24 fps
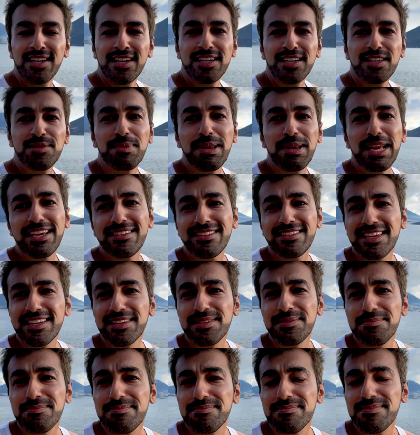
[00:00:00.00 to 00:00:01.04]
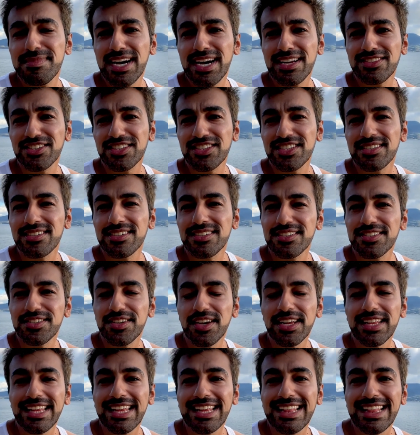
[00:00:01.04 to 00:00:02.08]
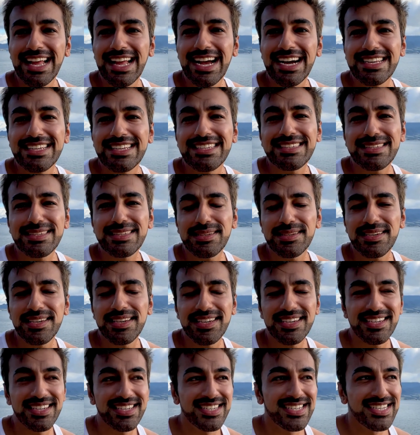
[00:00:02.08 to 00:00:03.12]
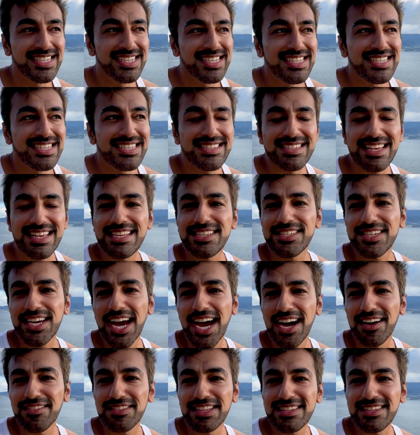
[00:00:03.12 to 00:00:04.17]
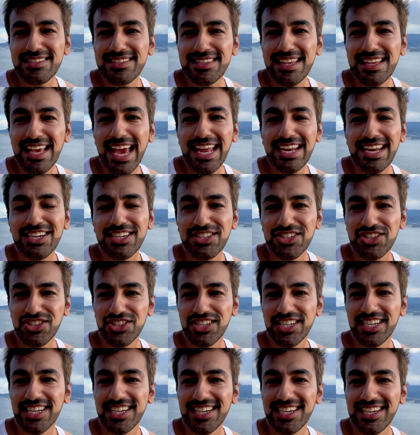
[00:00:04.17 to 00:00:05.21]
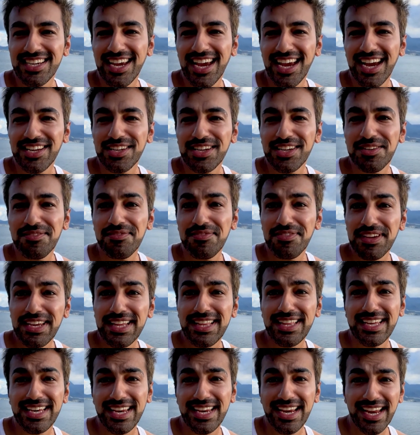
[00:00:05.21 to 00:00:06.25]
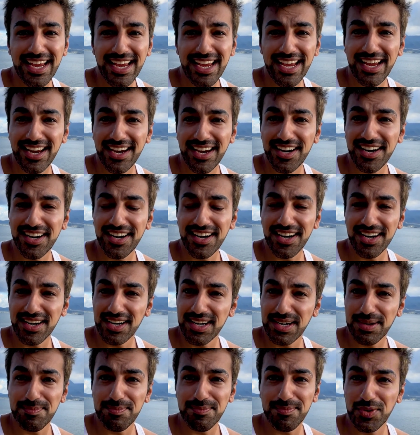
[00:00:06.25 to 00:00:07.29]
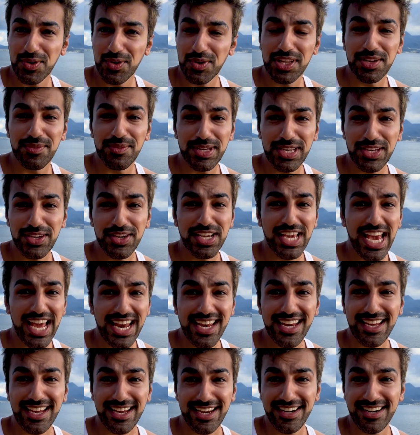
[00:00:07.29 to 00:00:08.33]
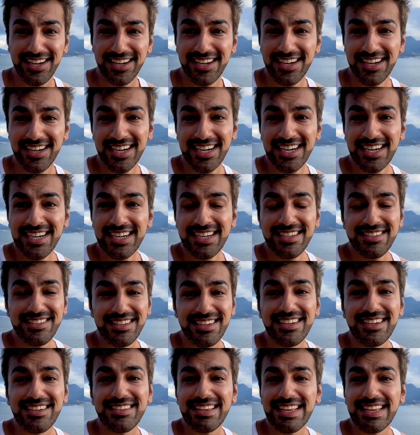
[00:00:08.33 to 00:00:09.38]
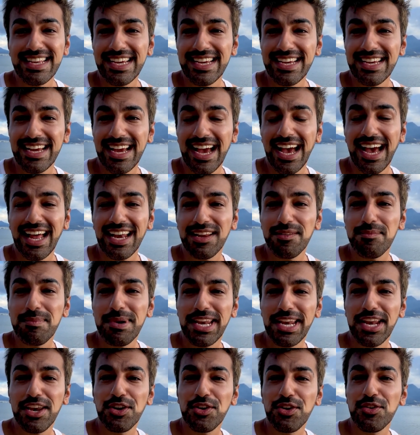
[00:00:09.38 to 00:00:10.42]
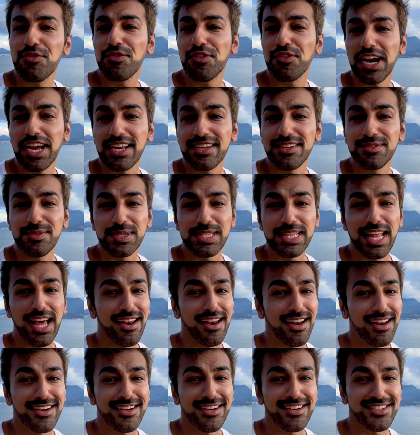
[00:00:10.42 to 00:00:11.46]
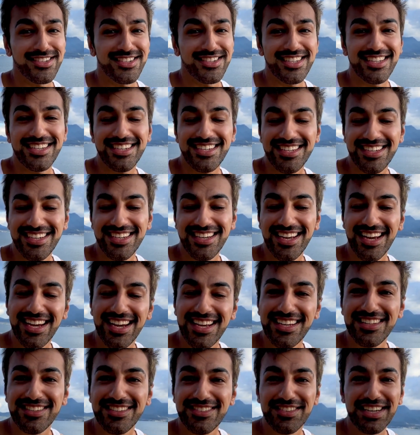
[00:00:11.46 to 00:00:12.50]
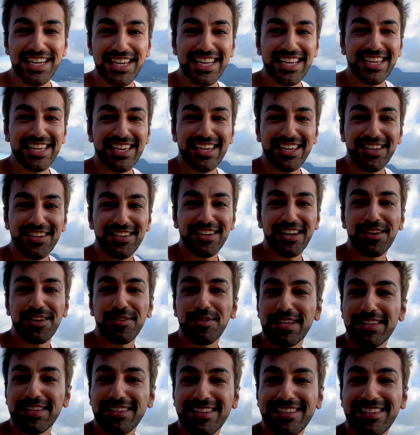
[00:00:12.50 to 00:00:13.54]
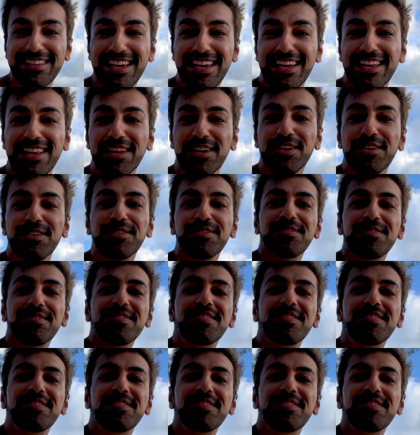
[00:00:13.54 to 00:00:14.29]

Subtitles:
This place is magical. So Atitlan is said to have this energy, and you can feel it here only when you get here. Seriously. And I've made a new friend with that energy, and he's really cute and he wants to say hello.